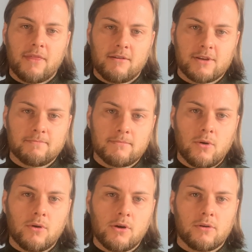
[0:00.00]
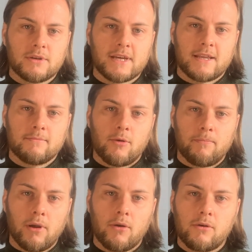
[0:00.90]
there is more content, more
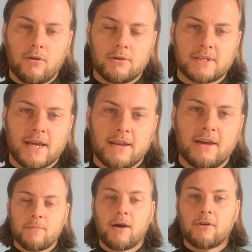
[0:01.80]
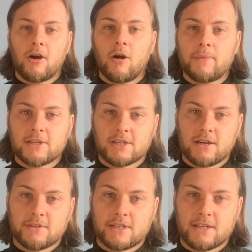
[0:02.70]
blog content about carpet
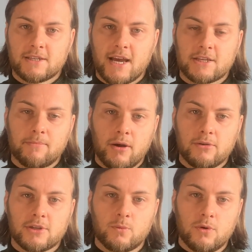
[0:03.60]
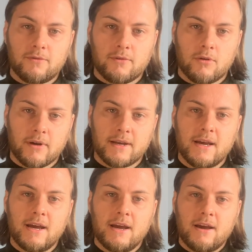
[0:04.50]
services as opposed to wood flooring,
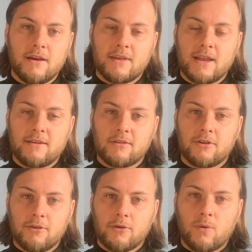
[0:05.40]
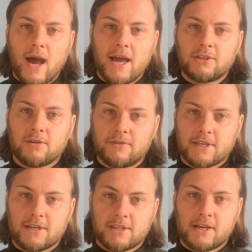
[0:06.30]
then Google and your
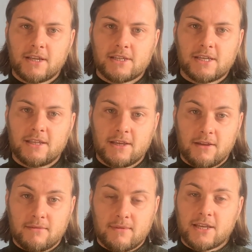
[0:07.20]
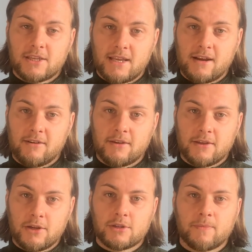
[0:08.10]
visitors are going to see that that's an area
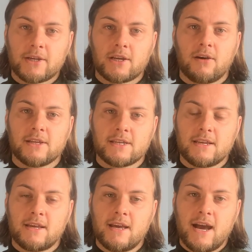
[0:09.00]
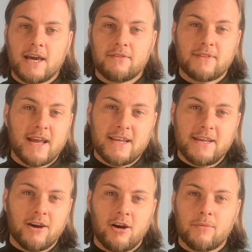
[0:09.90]
that you specialise in, and if they
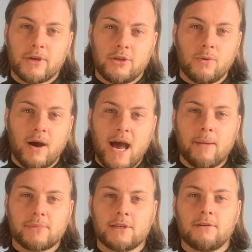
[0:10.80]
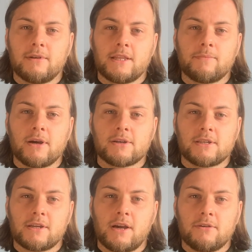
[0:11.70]
need carpet, you are absolutely the
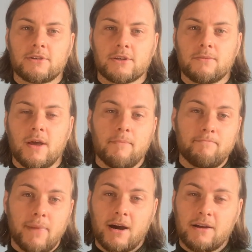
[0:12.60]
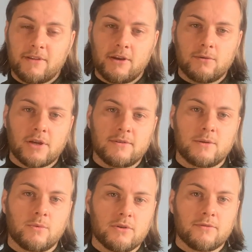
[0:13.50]
person to go to. But if they also
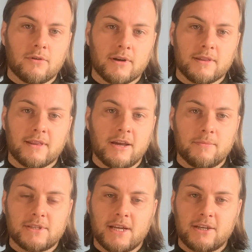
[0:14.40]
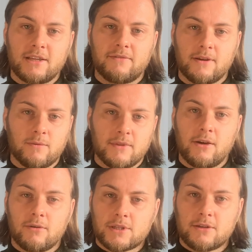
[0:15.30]
need wood flooring, they could potentially think, well, they
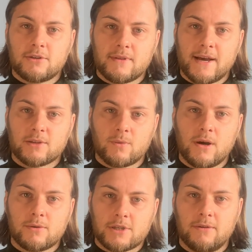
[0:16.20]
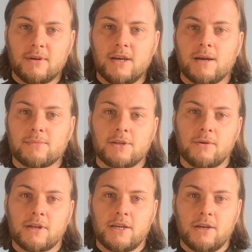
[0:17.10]
also do that as well, so I'm still
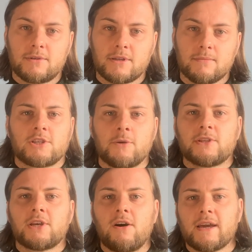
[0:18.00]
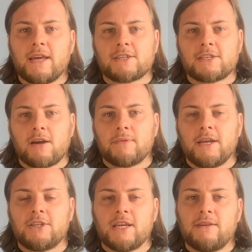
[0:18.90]
going to use them. So by targeting a sub
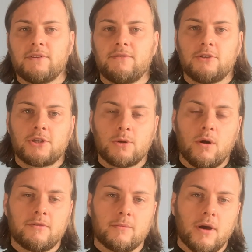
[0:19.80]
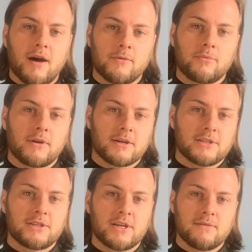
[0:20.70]
niche, even if you do offer other products
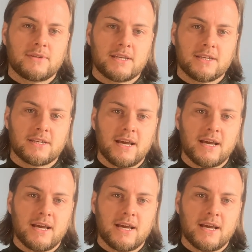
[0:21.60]
and services,